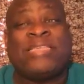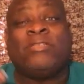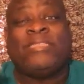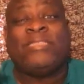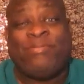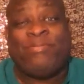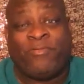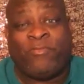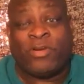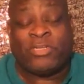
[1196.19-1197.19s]
how deep the
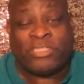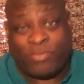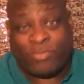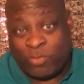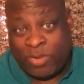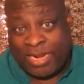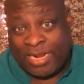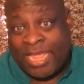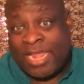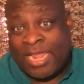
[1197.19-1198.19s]
friendship between